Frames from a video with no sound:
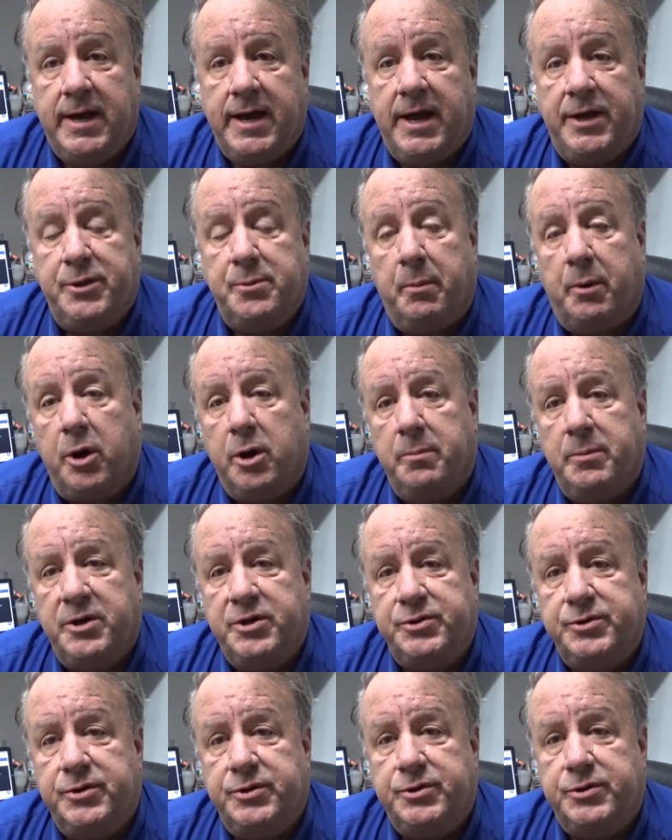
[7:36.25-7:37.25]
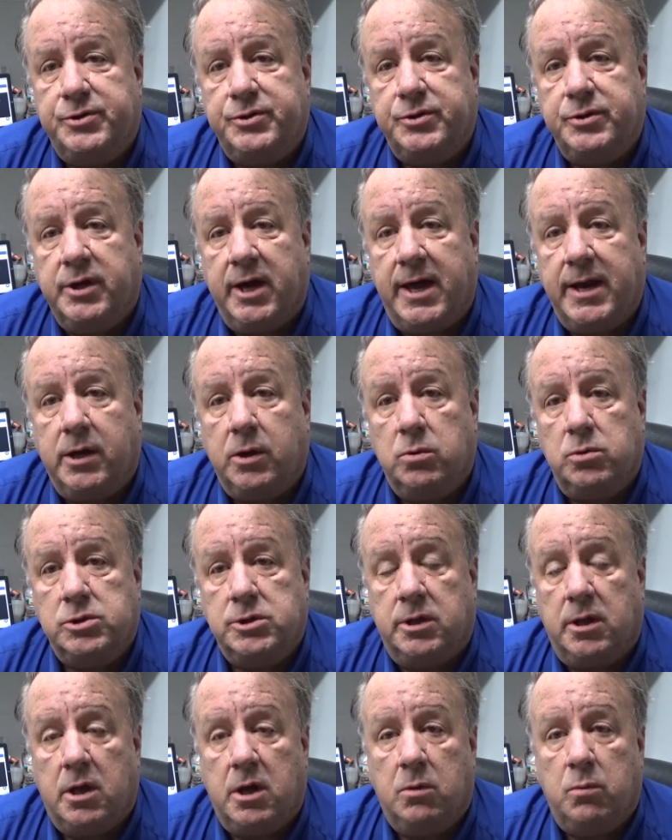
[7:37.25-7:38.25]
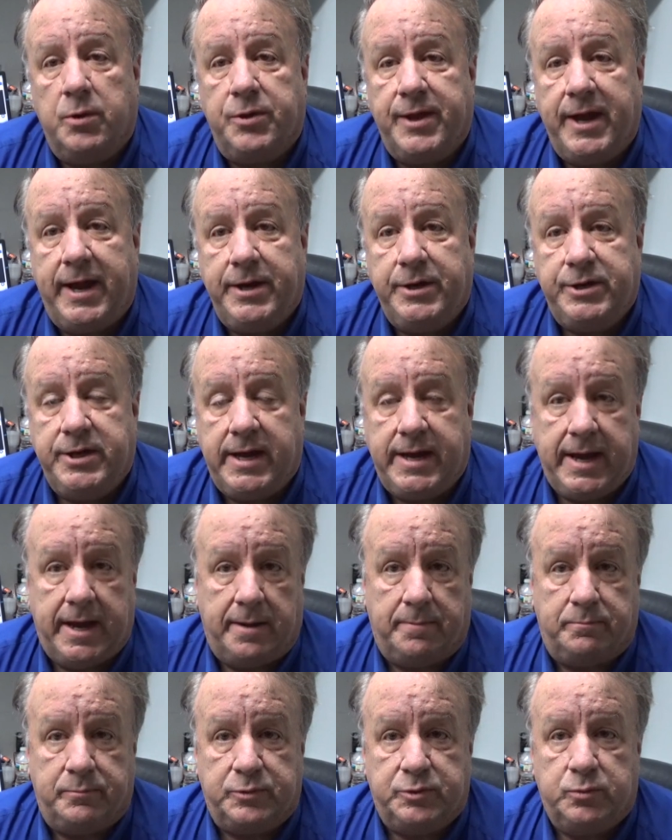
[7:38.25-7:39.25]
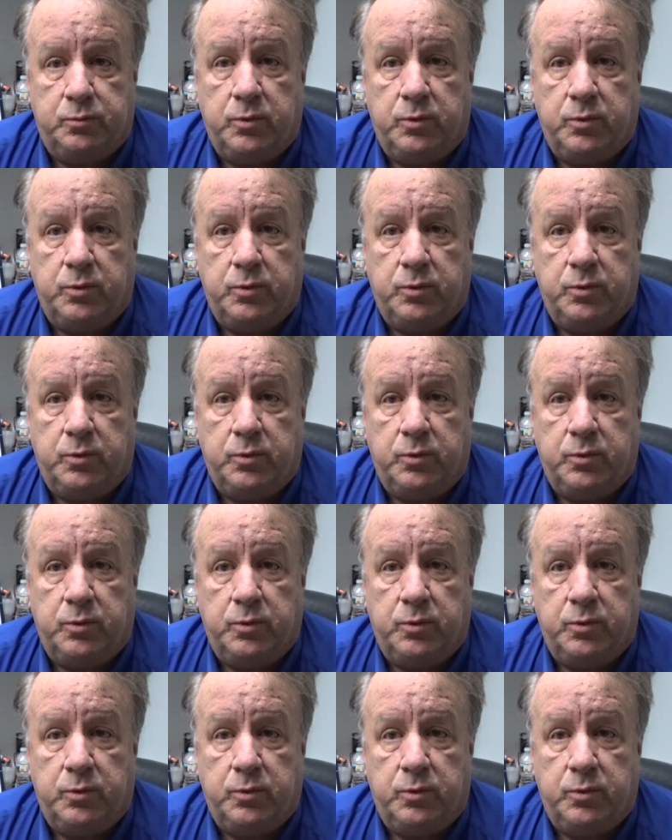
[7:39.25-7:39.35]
and the bar business kind of goes along with ATMs.